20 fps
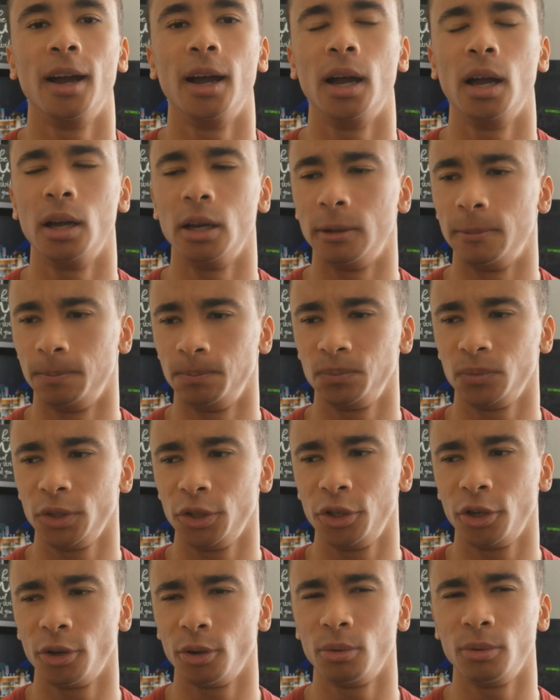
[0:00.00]

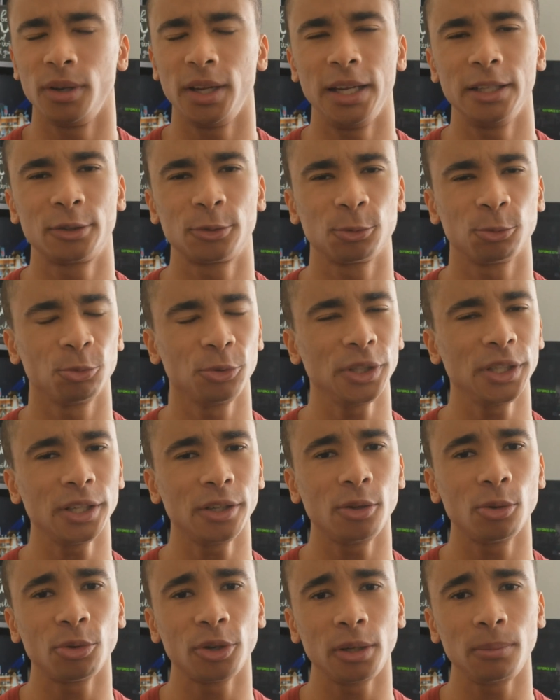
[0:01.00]
It's really
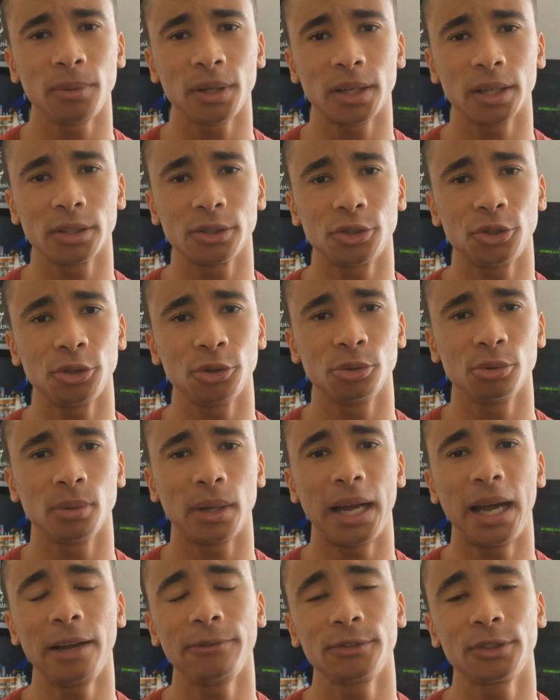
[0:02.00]
annoying because you
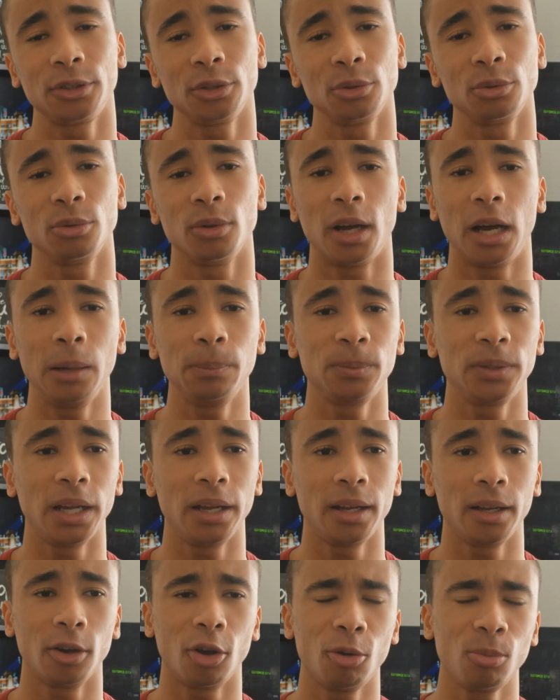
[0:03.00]
have to
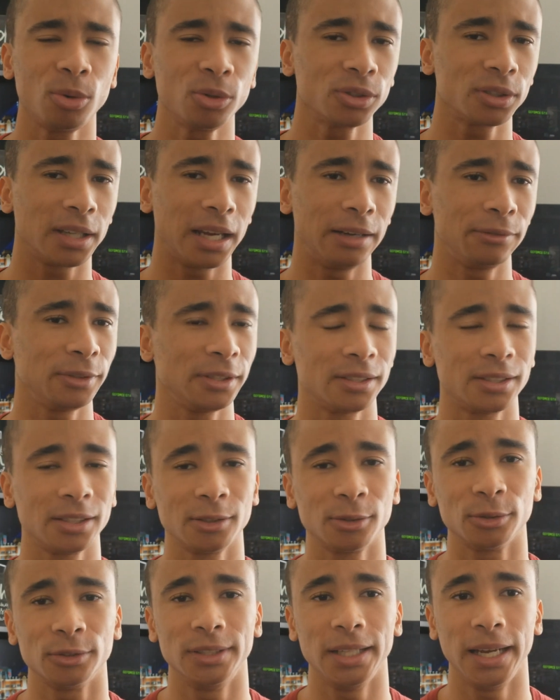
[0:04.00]
update it almost every
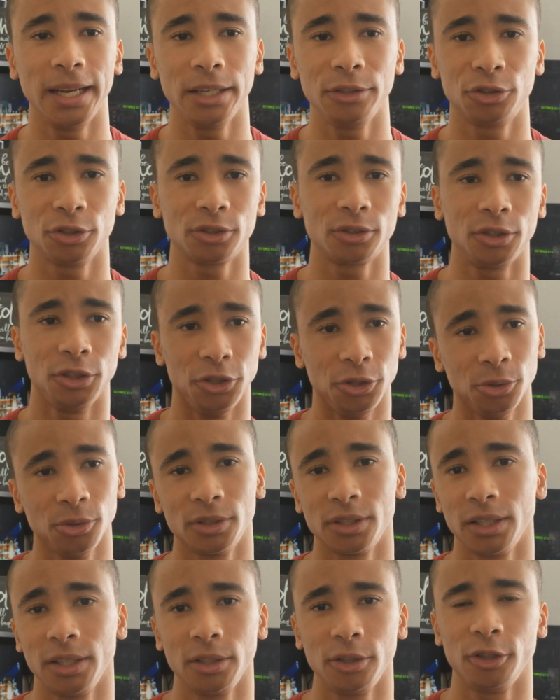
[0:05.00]
single day just to
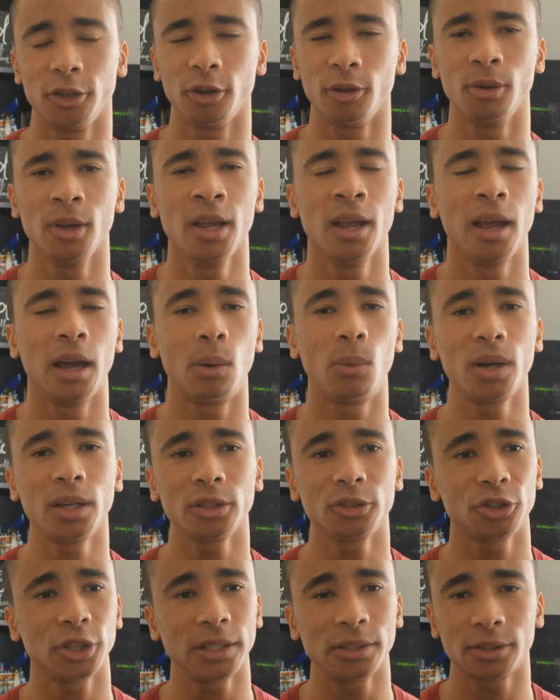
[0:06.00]
use it. I
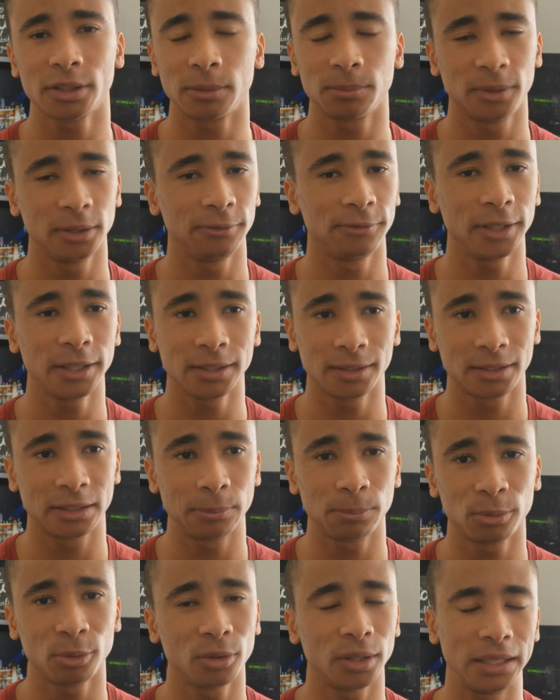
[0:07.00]
want to change something very
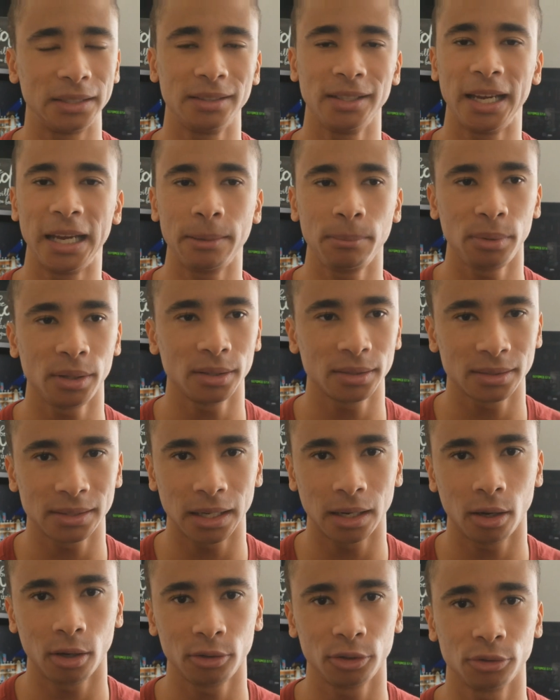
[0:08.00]
simple like the ambient
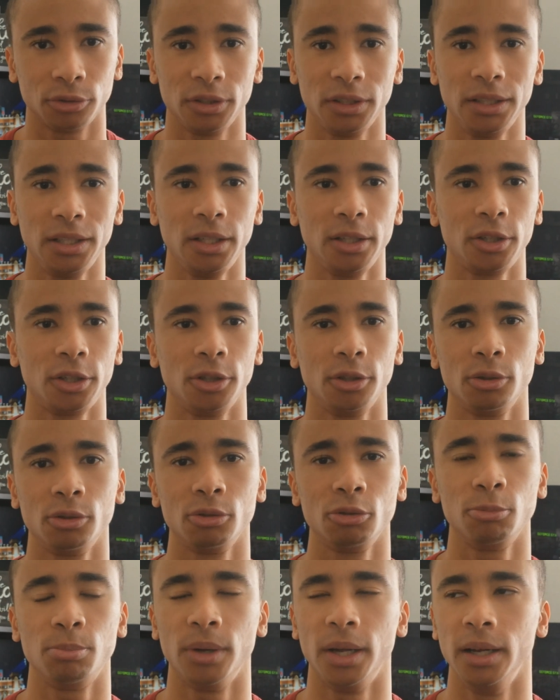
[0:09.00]
sound or the
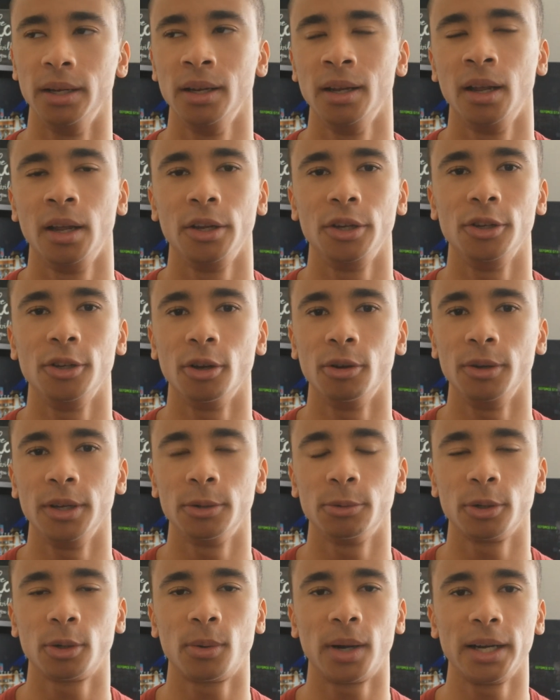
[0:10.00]
EQ, but
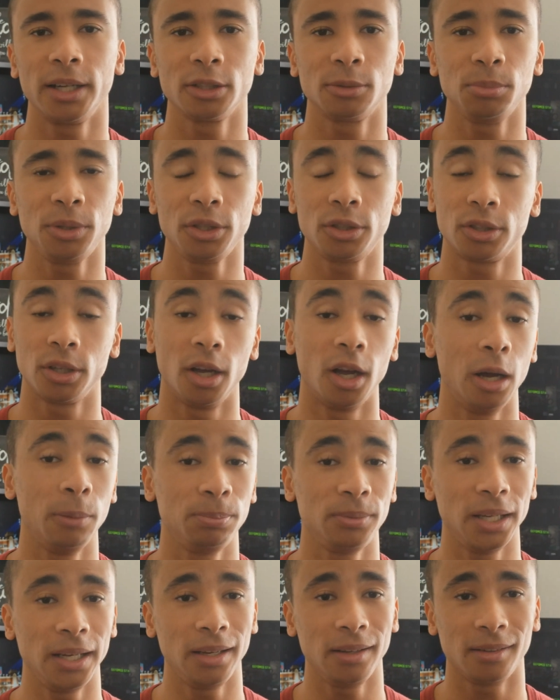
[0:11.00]
it requires me to
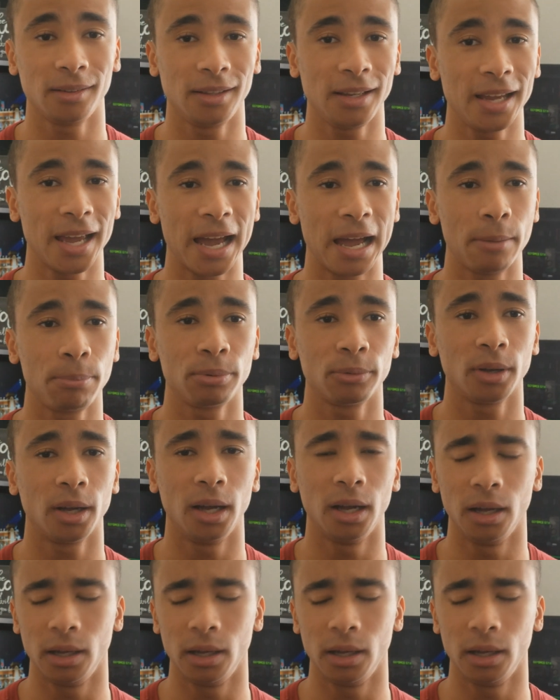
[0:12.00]
update the app.